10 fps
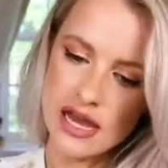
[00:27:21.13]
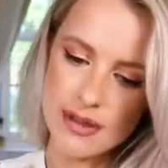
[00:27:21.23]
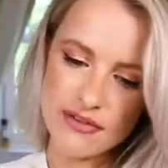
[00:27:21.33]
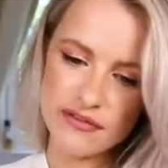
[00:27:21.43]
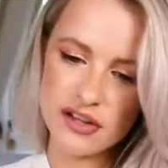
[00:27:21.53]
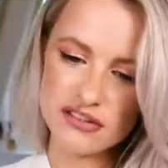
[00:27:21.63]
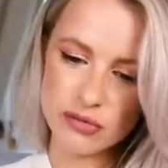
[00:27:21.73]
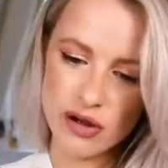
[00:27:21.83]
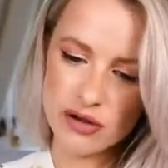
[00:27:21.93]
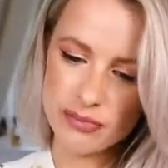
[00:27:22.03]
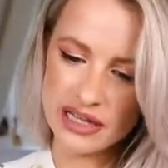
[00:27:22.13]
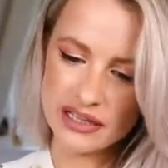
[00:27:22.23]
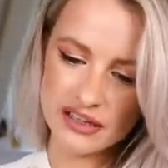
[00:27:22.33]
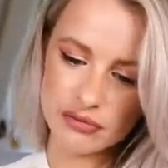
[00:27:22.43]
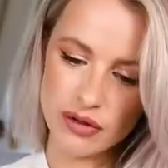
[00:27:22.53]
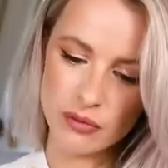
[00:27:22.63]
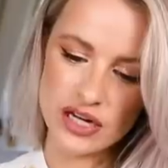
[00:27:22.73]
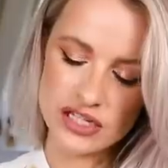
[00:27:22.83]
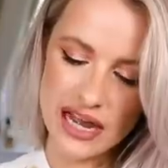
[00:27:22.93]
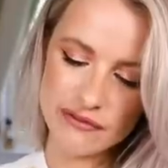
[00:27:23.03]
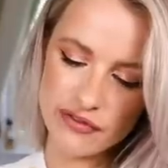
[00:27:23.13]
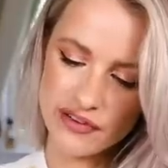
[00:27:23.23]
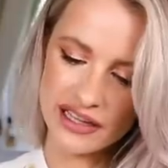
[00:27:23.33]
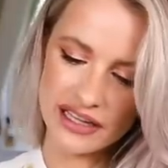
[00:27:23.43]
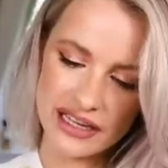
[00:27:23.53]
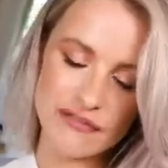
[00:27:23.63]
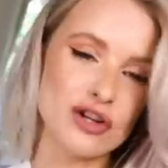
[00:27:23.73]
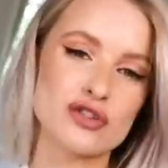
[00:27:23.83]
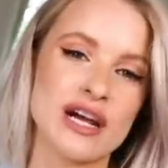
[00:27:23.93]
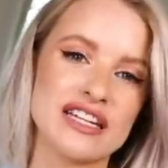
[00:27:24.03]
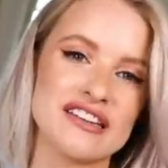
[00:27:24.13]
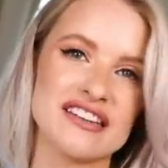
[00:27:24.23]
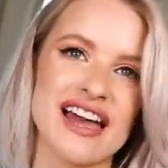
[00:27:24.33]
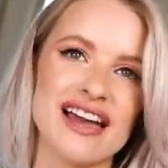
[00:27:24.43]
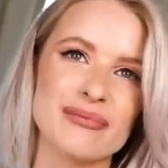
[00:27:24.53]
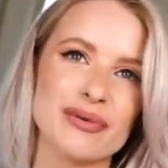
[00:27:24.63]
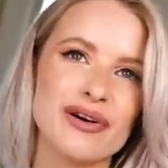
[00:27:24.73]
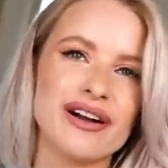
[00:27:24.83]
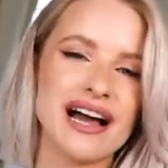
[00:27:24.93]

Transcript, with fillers: Um, first one being this one, which I have a feeling, I've not tried these yet, but